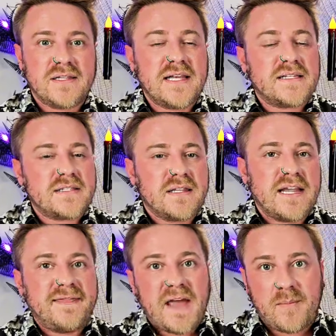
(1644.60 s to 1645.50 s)

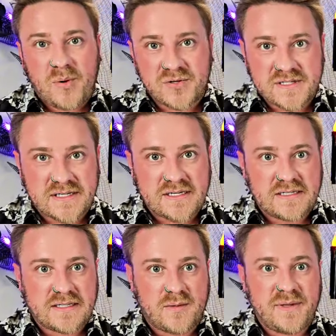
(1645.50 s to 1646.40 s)
Let that person in a
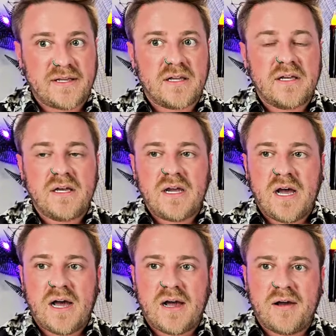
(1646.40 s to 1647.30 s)
little bit.
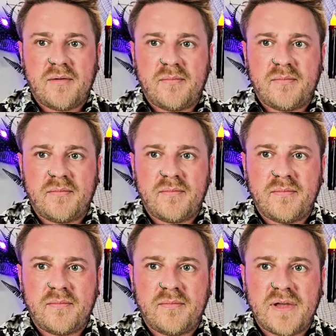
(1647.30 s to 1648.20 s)

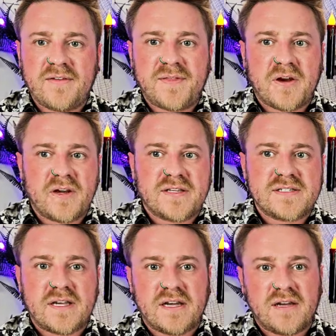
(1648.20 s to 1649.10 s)
If there is
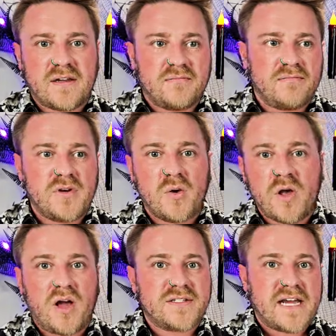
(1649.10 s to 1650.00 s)
a no
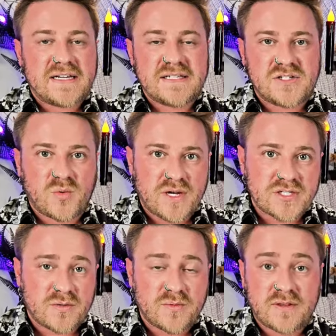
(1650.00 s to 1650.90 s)
contact
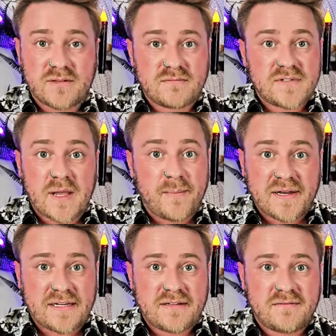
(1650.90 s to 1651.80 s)
situation with
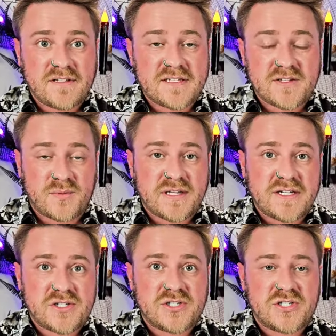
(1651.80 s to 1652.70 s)
somebody, this is a
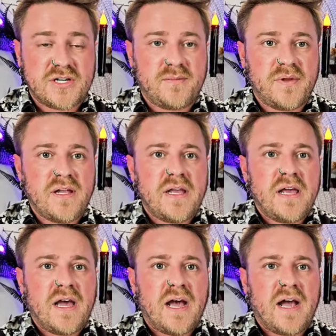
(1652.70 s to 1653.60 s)
relationship,
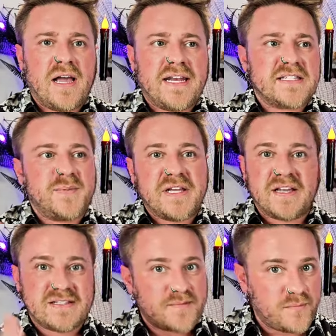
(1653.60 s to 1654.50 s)
and it's
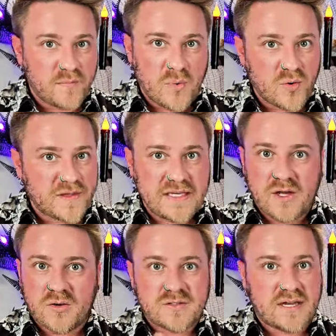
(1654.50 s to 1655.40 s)
because both
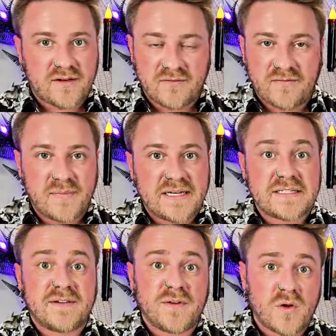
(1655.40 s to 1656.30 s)
egos have made it
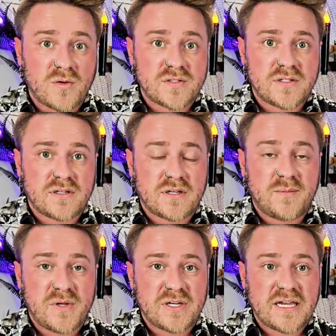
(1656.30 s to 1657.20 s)
difficult to
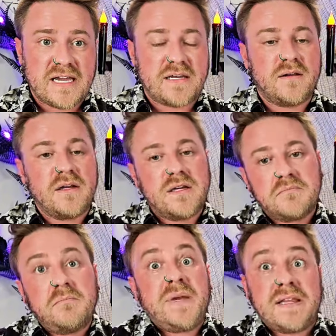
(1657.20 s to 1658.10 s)
communicate,
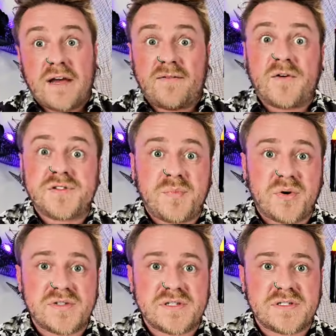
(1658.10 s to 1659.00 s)
be that first
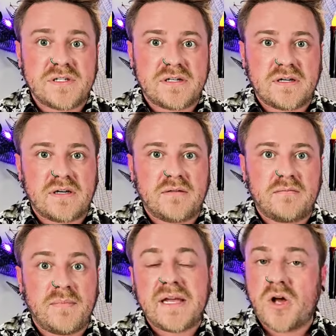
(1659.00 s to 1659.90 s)
person to
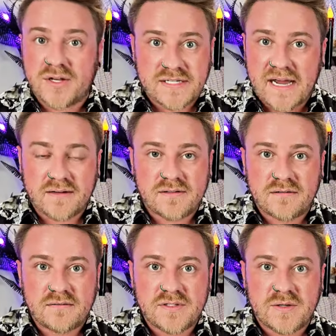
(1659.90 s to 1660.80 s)
make contact.
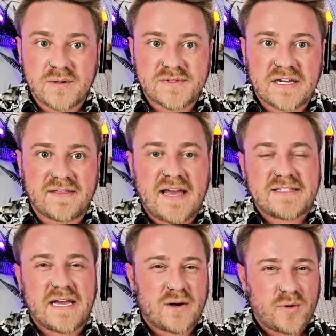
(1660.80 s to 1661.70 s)
You see what I'm saying?
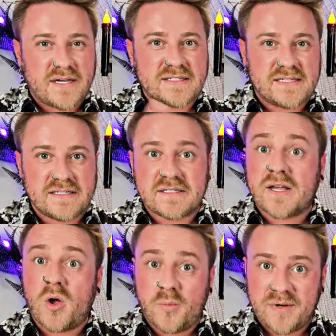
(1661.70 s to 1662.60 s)
That's kind of what I see is
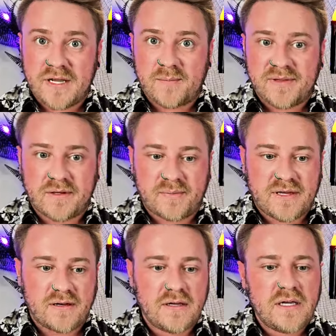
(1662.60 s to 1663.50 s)
like opening up a little
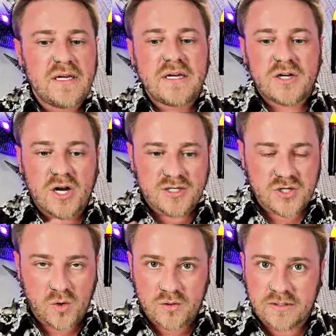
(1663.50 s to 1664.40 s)
bit. You're not
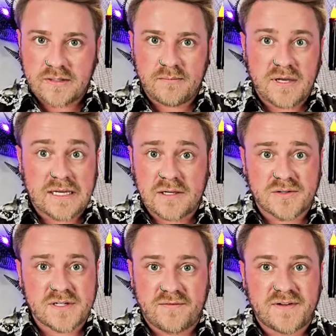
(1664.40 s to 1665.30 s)
totally making
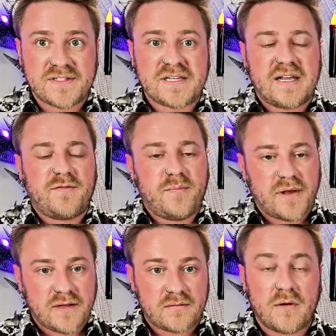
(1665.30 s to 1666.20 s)
yourself unsafe,
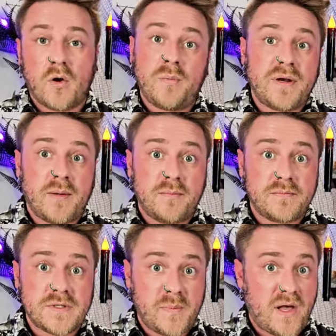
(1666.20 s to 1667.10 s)
but open up
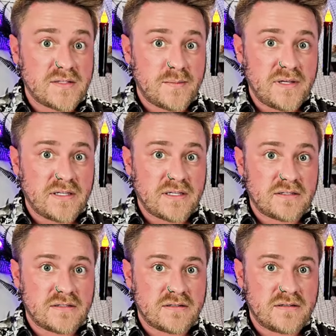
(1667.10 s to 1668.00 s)
to
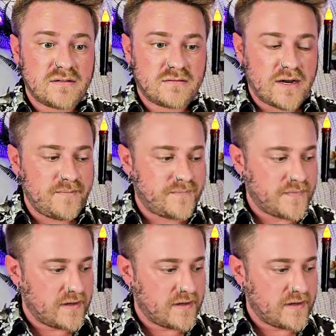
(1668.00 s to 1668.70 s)
possibilities, right?